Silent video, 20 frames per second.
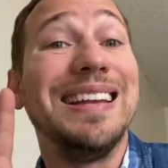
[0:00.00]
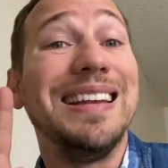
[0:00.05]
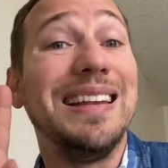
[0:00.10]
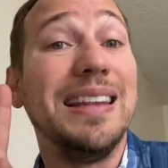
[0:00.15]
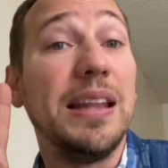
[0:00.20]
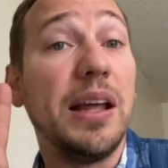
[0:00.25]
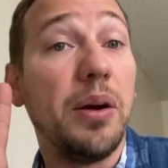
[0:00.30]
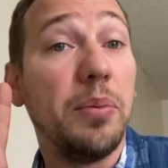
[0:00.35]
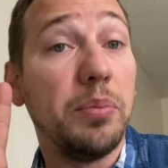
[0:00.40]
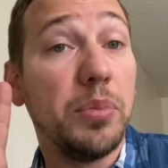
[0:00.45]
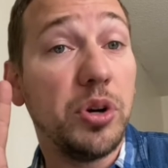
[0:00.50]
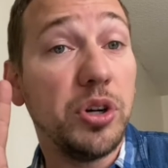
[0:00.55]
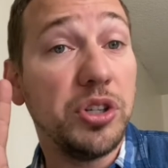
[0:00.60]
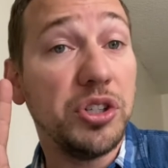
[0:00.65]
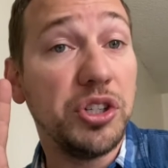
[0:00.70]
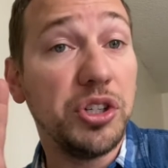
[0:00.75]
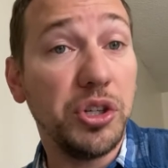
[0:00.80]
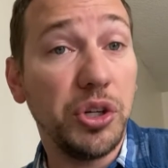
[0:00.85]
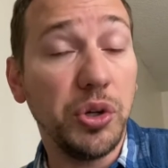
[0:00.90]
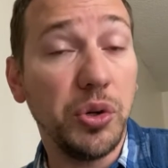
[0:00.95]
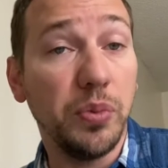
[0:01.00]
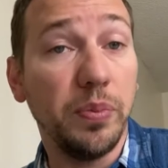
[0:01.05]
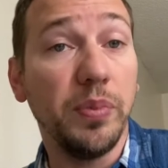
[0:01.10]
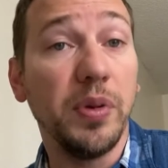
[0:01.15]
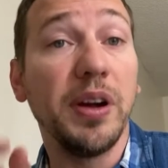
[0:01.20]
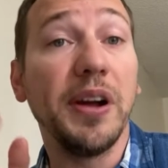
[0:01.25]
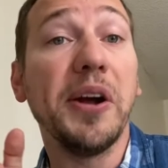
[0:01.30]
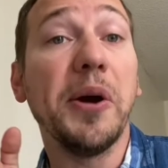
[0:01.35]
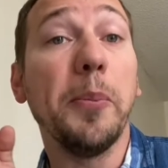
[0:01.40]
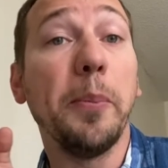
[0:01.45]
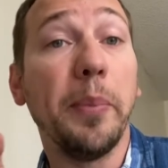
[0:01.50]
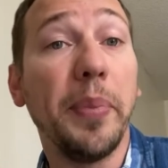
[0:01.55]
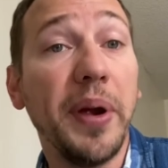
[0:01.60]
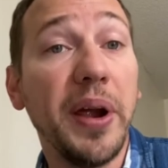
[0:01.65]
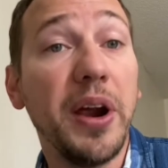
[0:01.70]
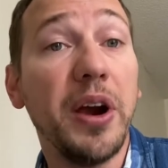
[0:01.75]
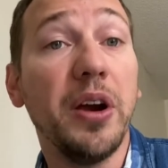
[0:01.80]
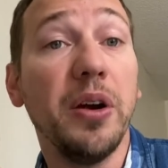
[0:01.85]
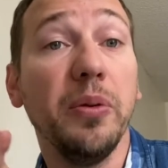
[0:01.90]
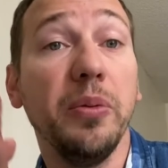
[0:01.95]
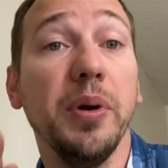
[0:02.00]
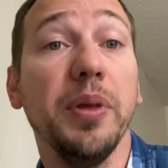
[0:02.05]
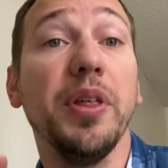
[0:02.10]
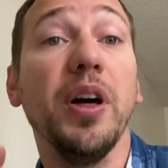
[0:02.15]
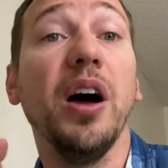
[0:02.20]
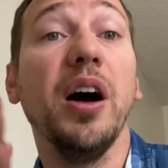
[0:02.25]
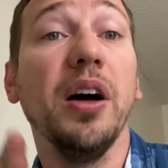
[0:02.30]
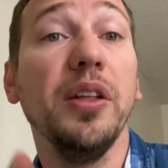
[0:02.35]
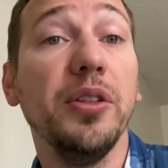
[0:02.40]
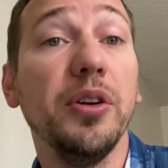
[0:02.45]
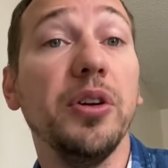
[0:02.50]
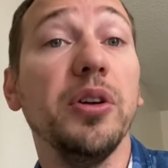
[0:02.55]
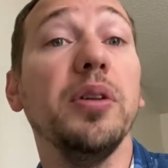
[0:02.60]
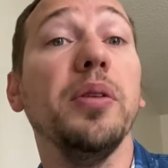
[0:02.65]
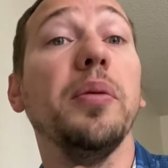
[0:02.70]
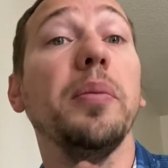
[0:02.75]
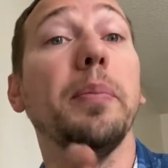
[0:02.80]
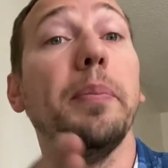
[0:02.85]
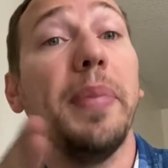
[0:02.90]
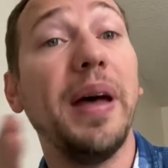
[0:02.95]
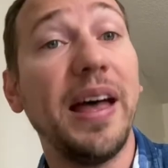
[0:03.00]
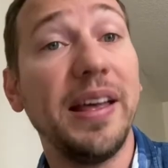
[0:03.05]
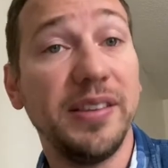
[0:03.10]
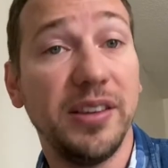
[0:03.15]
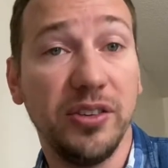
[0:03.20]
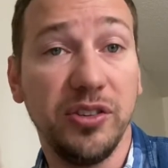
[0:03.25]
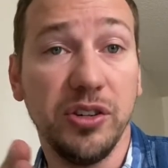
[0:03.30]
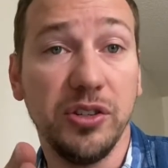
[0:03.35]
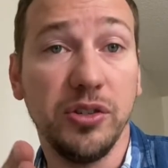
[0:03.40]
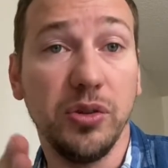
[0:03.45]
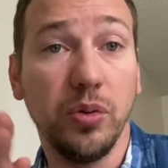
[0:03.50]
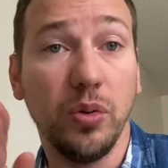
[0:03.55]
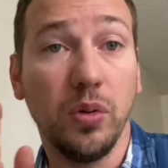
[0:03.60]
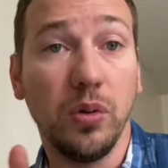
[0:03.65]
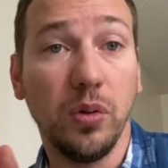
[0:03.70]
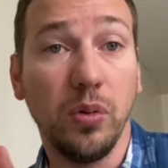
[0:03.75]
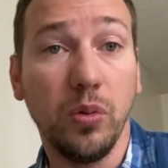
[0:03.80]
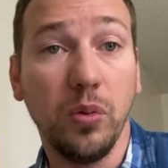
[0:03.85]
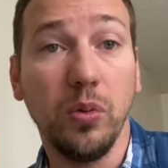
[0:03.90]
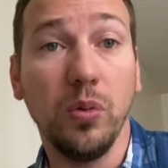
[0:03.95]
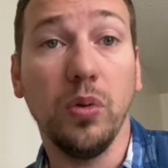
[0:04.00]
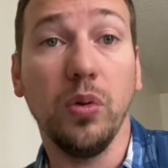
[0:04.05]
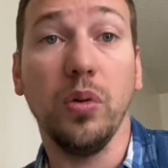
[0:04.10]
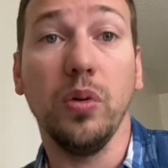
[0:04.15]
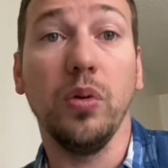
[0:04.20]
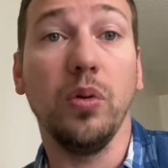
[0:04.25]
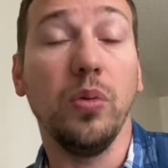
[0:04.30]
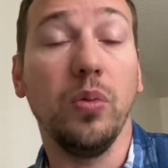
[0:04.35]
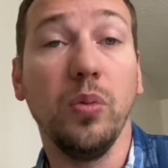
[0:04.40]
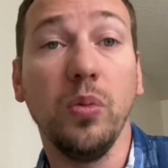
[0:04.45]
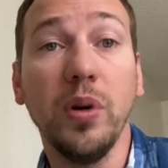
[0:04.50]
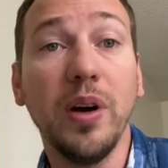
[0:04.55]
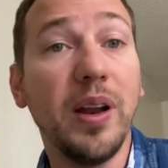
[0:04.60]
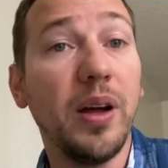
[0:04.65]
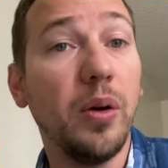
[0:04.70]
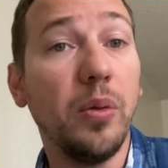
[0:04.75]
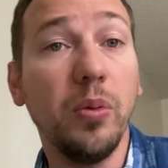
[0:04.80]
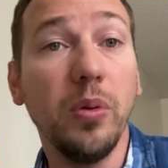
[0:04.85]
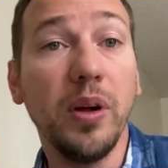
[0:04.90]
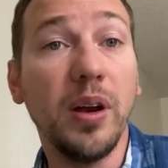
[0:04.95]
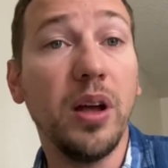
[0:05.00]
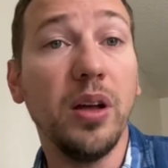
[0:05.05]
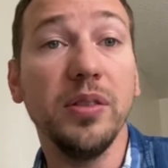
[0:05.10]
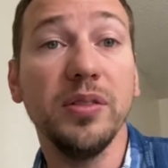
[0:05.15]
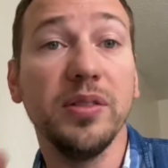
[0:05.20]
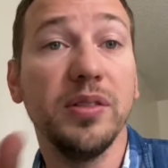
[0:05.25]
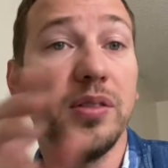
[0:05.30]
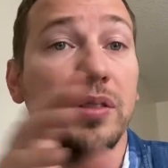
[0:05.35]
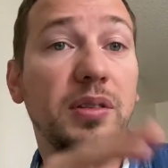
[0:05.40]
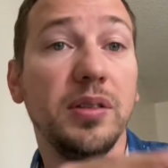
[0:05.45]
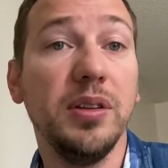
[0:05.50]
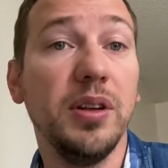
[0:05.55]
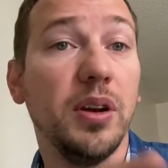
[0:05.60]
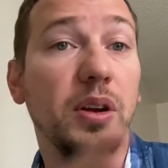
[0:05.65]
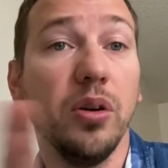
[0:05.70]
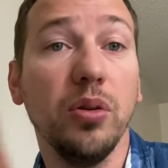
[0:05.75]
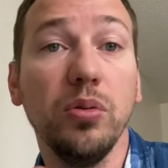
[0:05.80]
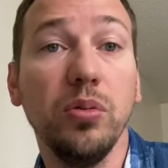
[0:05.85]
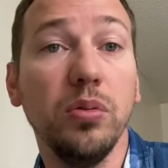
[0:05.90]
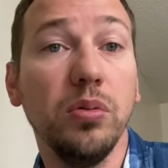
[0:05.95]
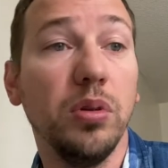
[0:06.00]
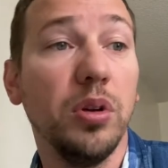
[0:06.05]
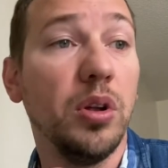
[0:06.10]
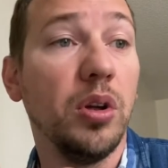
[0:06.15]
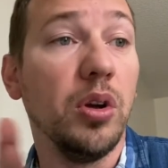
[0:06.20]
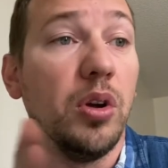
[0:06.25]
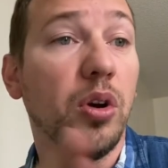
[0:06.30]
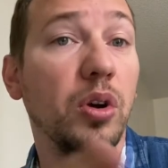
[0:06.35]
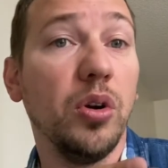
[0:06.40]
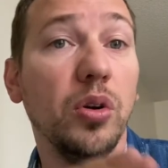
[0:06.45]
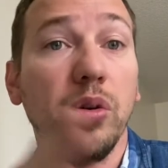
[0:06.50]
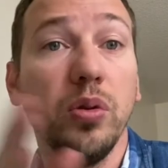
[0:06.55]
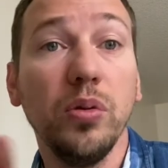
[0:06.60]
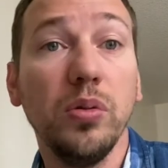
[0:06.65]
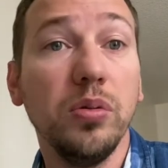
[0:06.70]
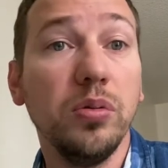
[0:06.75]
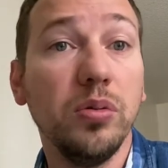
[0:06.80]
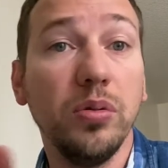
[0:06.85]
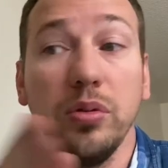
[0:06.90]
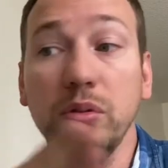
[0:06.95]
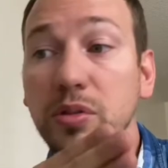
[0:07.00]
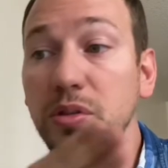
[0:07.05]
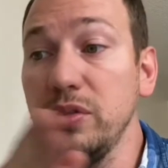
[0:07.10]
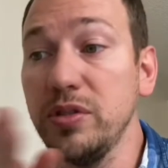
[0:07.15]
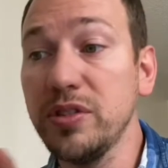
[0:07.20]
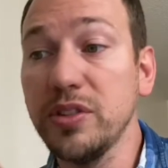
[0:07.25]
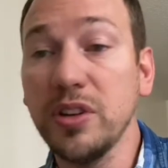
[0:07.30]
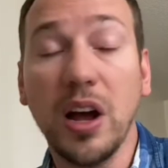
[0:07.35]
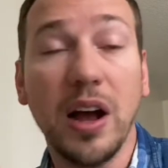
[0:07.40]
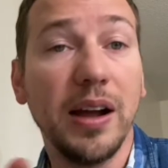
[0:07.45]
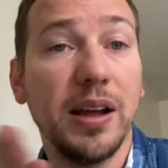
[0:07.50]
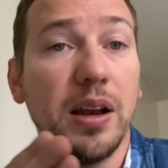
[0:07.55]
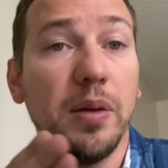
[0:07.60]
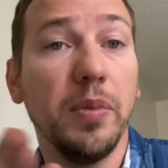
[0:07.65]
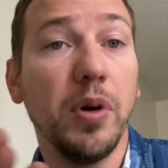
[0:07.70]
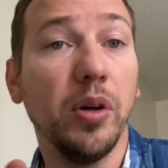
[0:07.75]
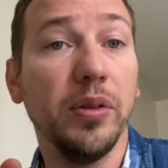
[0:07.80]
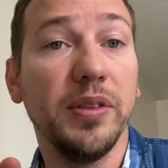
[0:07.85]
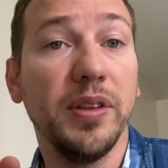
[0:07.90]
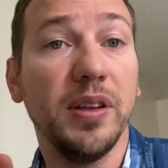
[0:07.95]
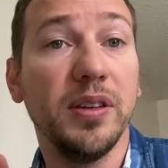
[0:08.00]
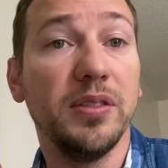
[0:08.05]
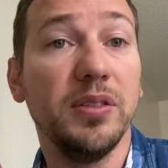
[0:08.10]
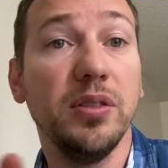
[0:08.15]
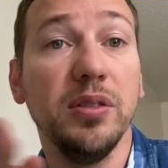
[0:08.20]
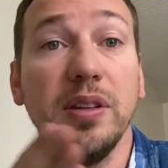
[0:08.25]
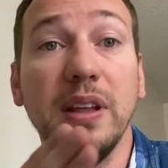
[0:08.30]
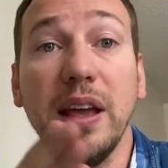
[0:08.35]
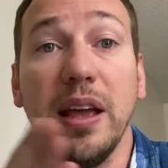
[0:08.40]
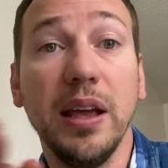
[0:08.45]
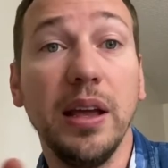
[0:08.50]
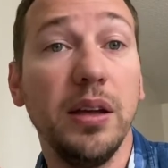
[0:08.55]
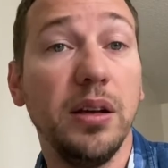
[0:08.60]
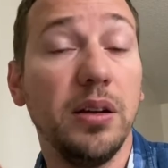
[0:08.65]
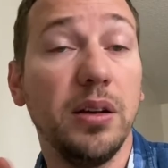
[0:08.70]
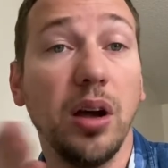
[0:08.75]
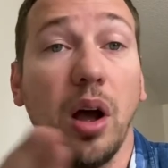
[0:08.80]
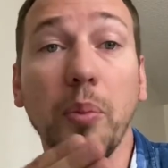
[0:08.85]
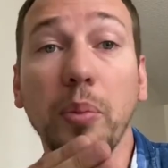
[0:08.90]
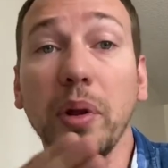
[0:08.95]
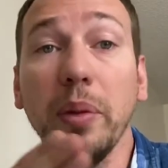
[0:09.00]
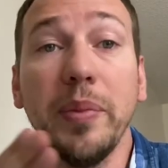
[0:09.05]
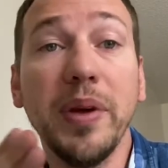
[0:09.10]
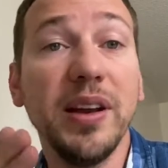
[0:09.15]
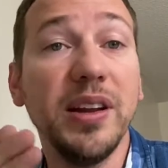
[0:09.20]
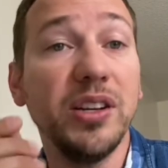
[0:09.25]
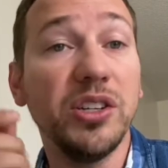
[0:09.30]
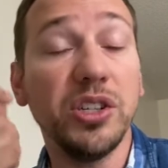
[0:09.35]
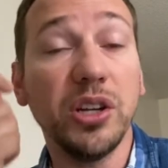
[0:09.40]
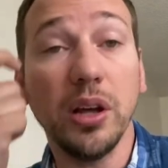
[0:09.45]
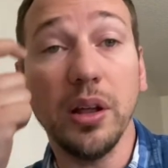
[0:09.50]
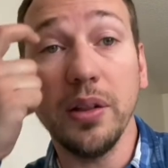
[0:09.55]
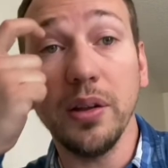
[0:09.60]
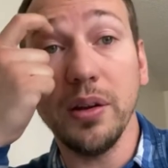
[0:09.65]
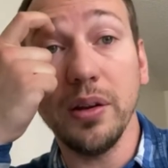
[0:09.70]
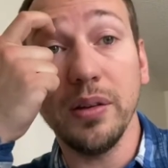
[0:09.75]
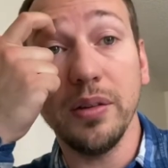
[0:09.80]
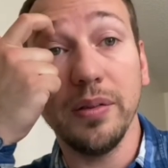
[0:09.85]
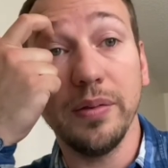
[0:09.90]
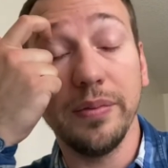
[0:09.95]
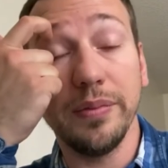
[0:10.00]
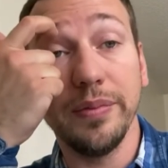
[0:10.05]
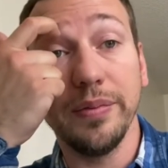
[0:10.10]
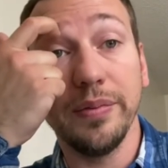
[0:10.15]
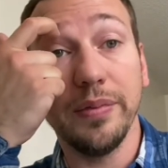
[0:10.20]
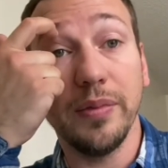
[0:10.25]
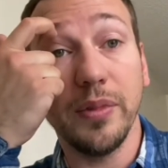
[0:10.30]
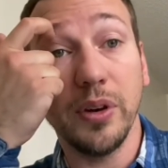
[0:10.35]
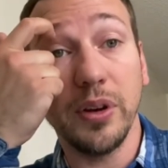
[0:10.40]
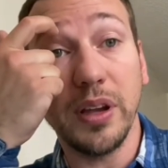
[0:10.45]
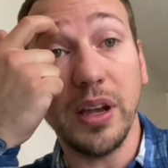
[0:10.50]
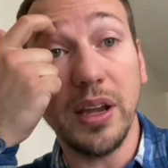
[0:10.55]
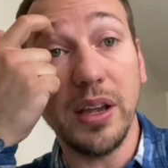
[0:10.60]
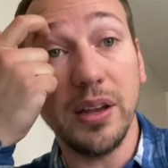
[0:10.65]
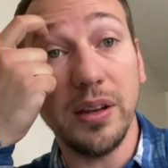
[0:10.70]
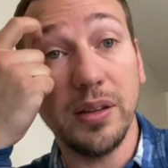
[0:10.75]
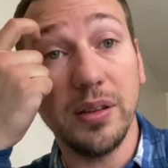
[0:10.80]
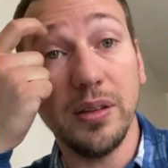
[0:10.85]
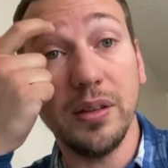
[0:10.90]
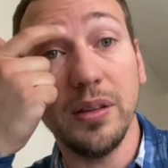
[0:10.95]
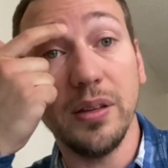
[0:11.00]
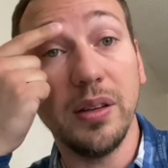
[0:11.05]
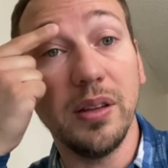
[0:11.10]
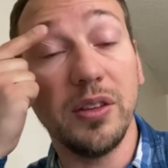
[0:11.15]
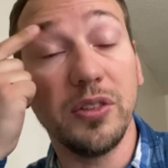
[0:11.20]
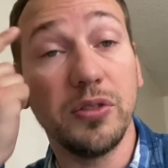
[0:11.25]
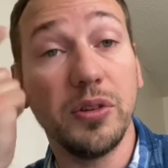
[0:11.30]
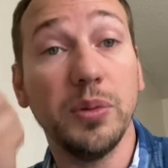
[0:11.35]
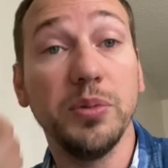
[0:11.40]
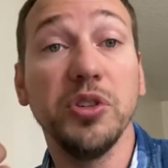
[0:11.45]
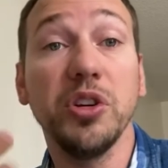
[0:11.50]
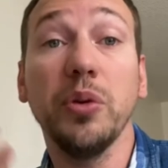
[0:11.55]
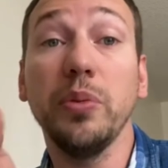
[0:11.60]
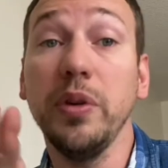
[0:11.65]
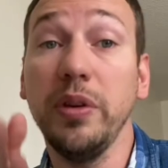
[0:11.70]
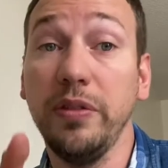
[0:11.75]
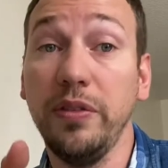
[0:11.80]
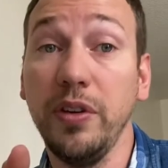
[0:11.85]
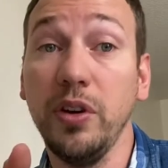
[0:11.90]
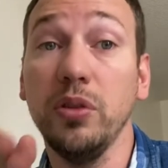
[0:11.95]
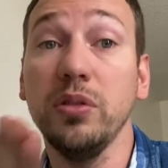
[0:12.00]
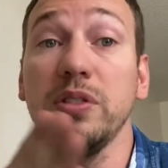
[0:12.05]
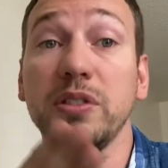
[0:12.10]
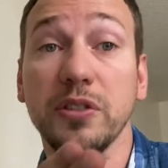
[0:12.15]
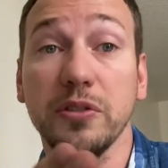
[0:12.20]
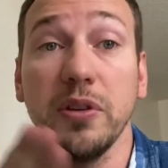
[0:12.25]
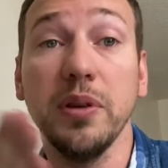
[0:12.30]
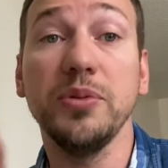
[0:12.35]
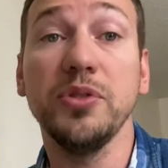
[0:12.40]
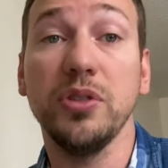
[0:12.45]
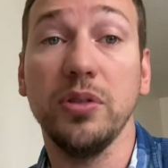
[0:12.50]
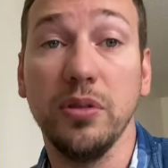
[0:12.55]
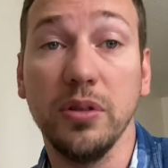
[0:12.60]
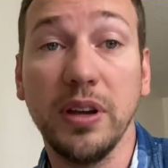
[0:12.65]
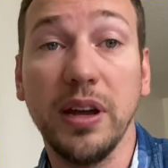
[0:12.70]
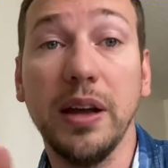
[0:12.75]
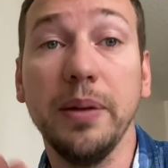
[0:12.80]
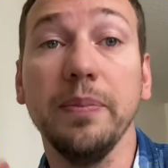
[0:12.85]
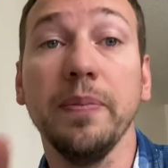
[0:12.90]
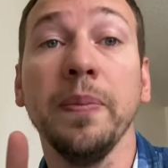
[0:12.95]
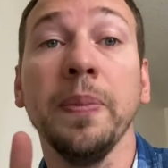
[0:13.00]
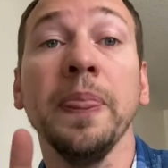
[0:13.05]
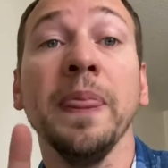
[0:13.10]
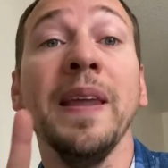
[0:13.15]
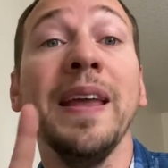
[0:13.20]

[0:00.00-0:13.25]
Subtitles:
Number two, compare it with other passages. What else, you know, who's talking about this? Do they complement each other? Okay, scripture reveals scripture, okay?